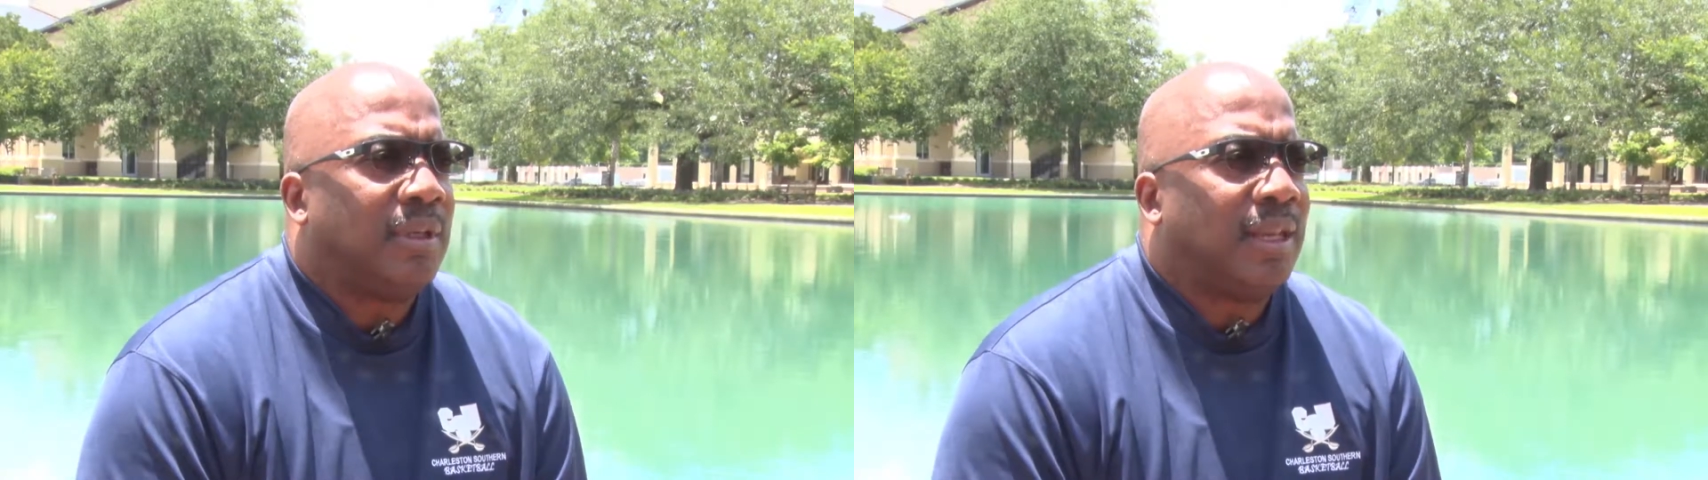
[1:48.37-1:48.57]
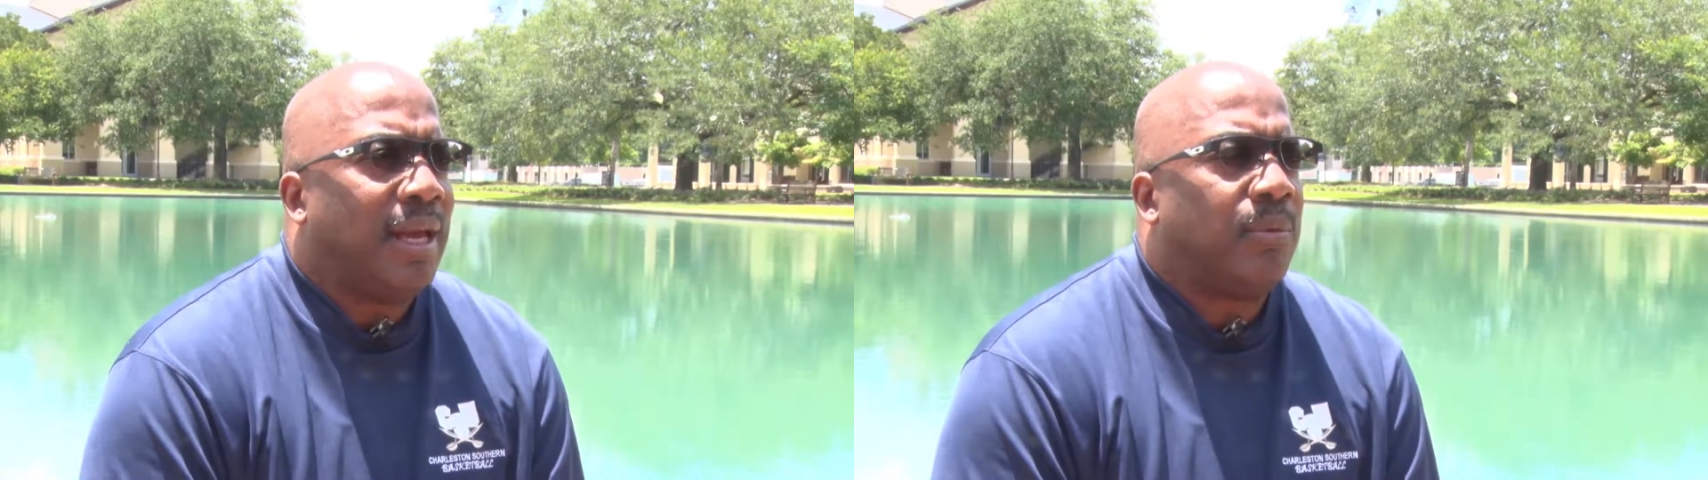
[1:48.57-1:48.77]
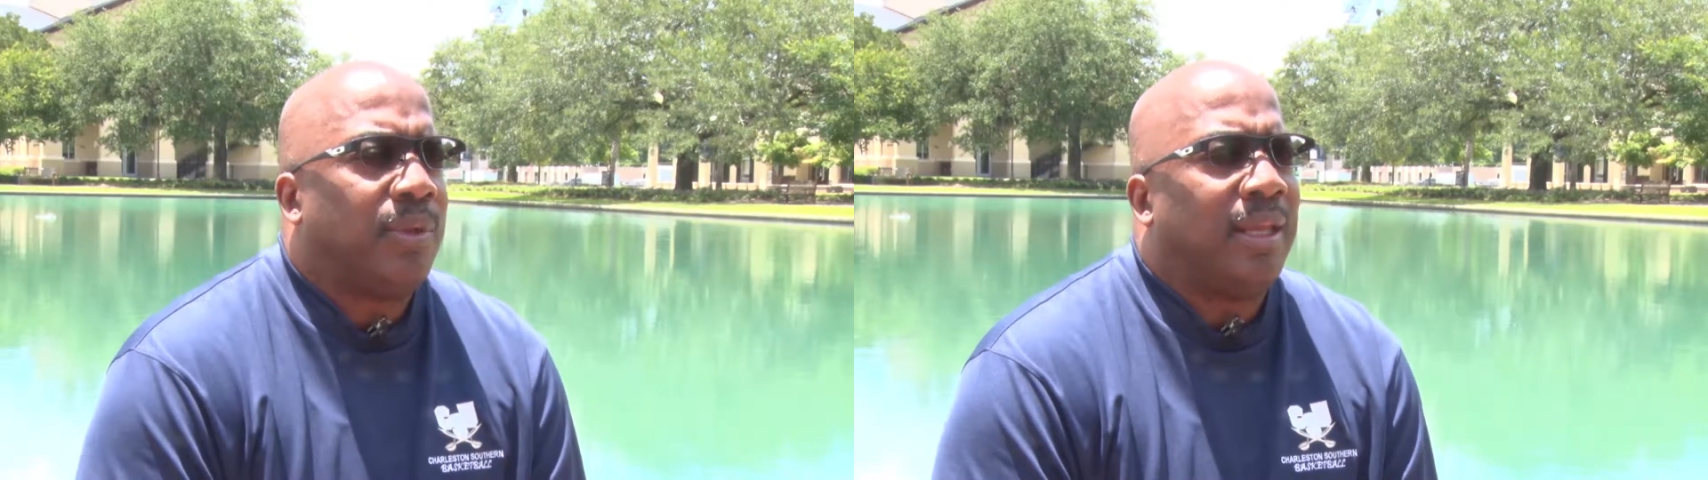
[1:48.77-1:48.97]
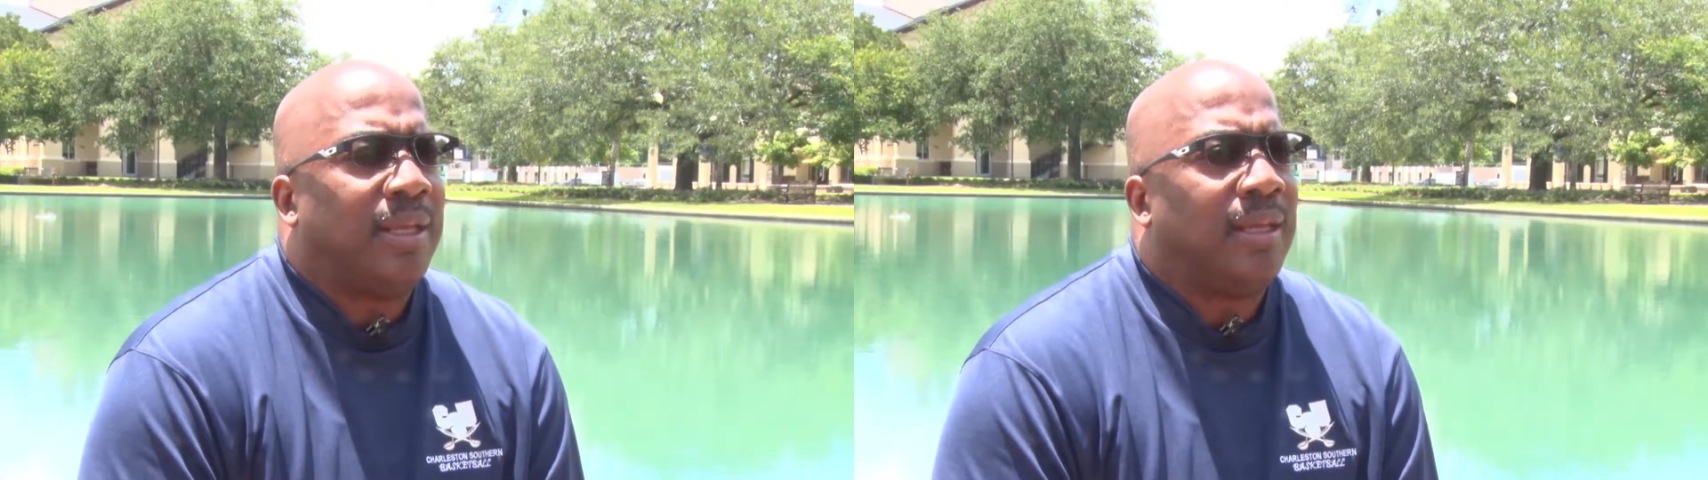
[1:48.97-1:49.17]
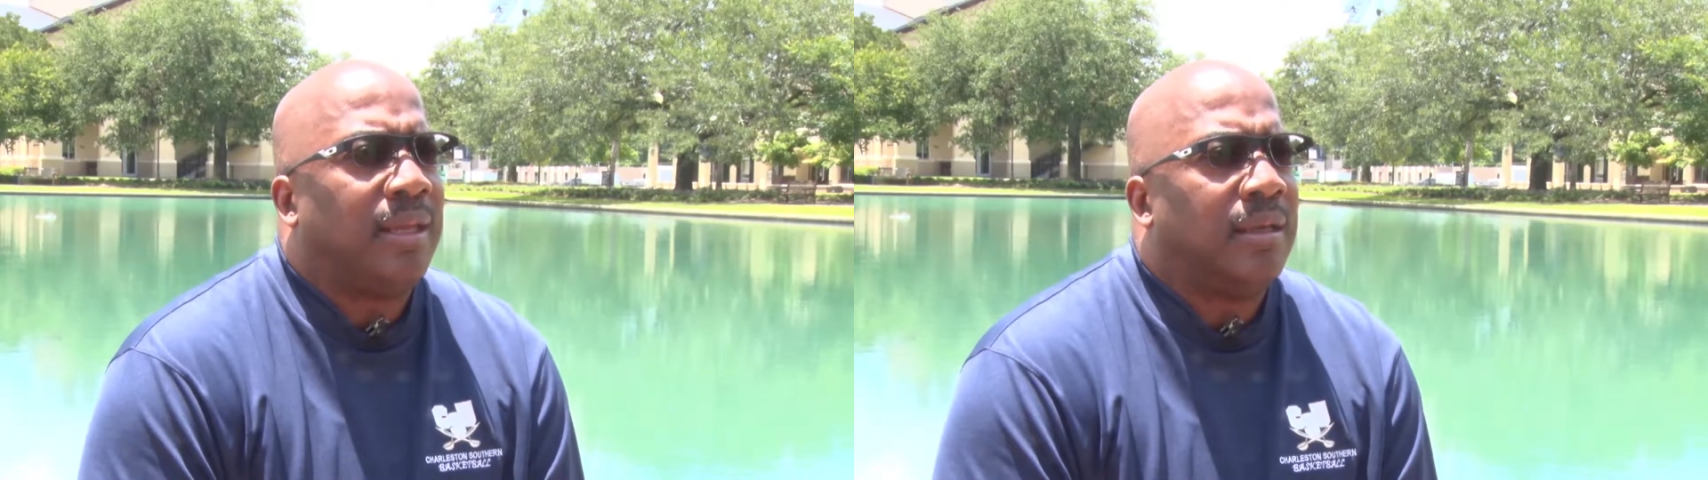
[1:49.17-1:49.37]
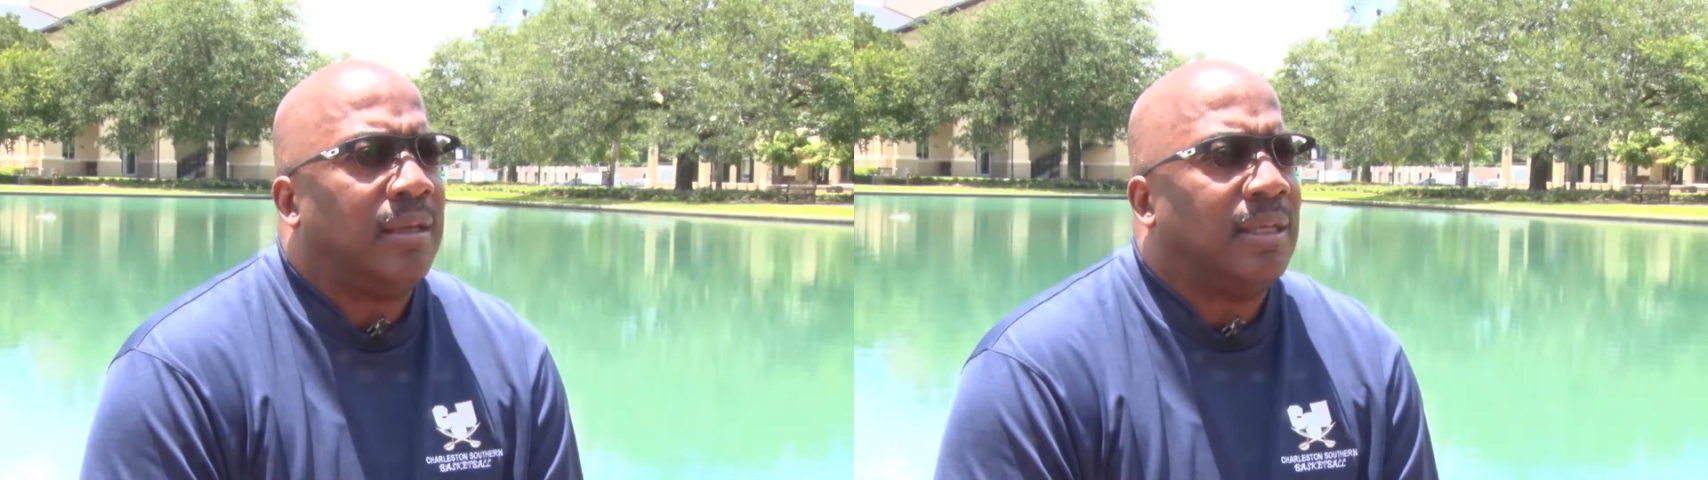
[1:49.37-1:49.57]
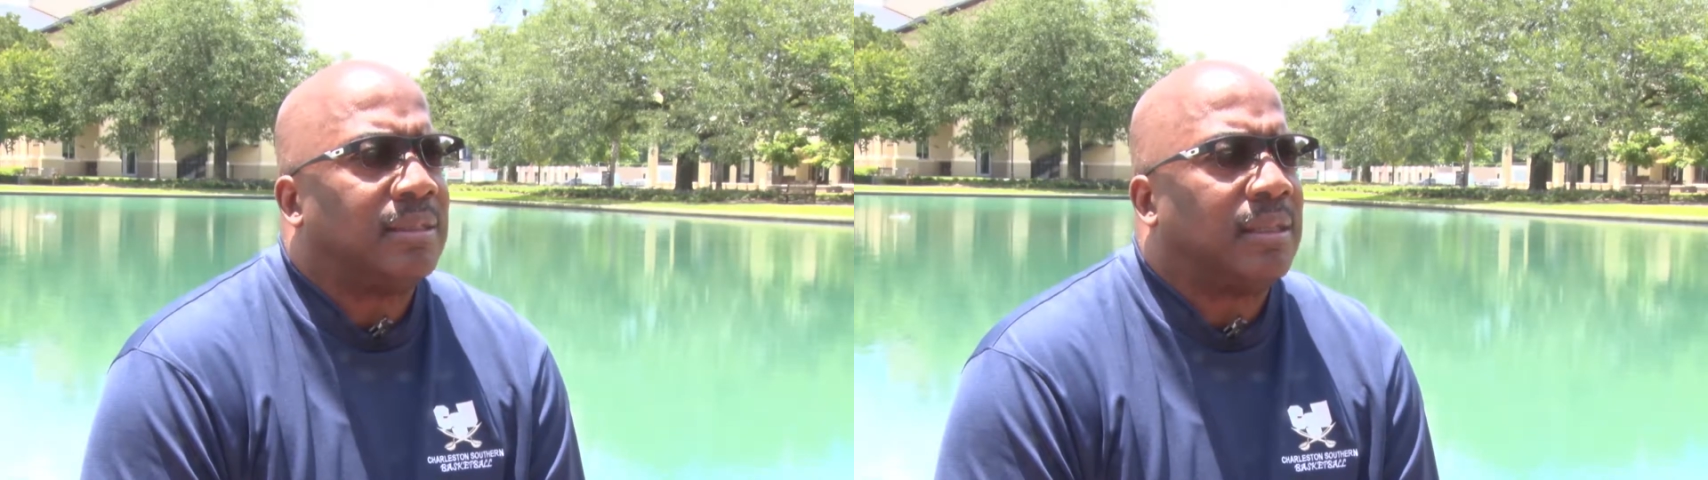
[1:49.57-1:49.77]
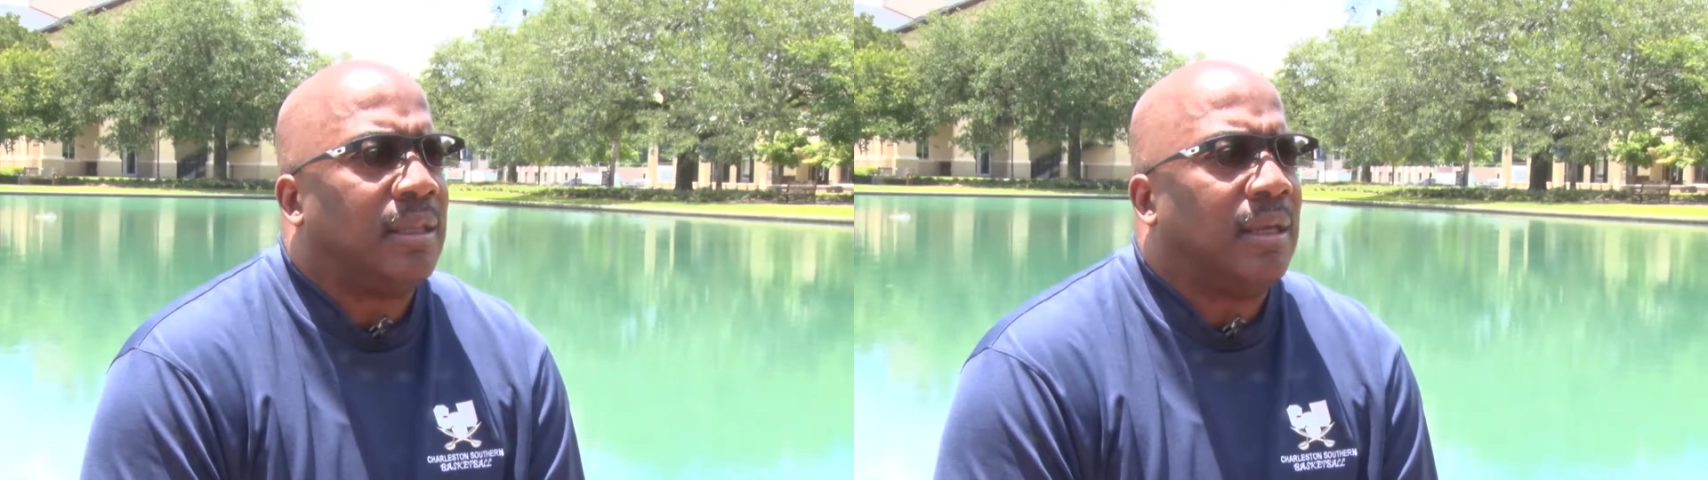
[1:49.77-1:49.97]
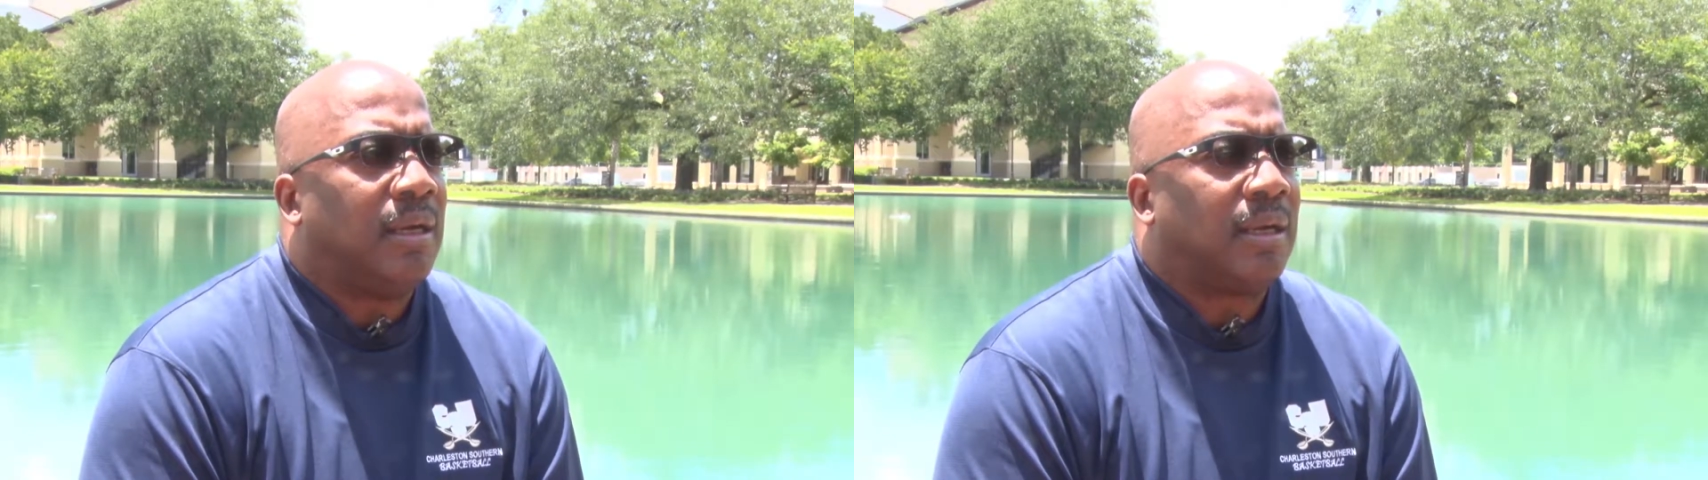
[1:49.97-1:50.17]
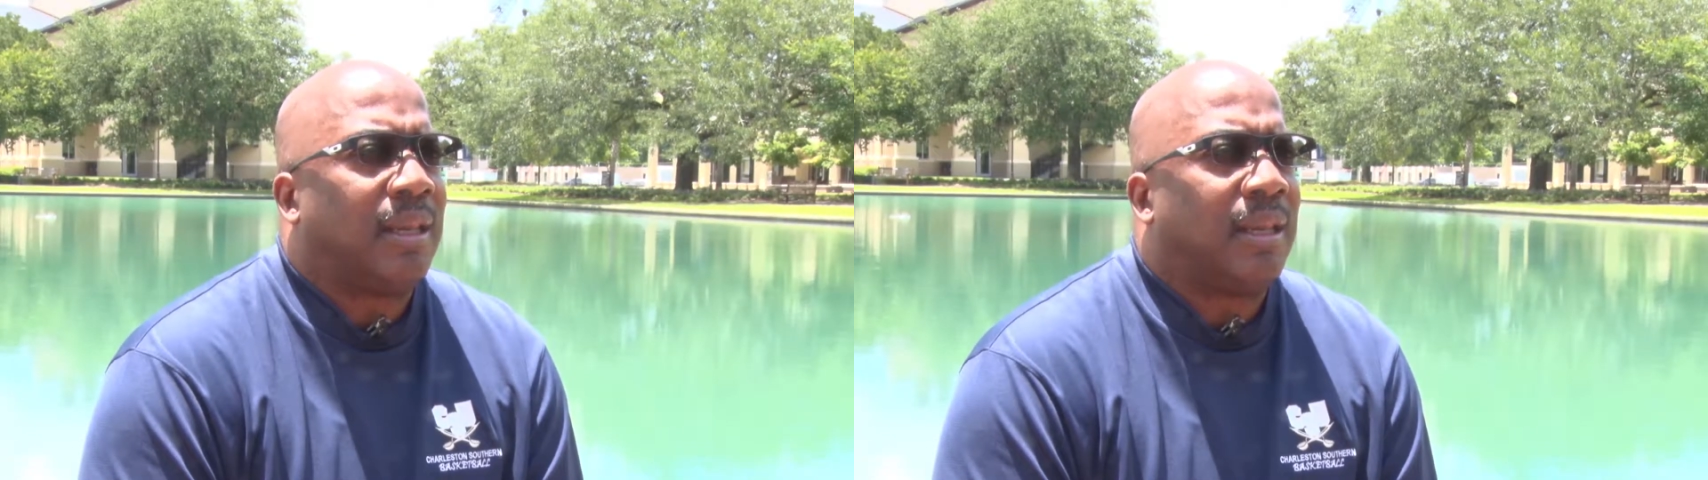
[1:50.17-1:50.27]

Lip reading: like when they get here is the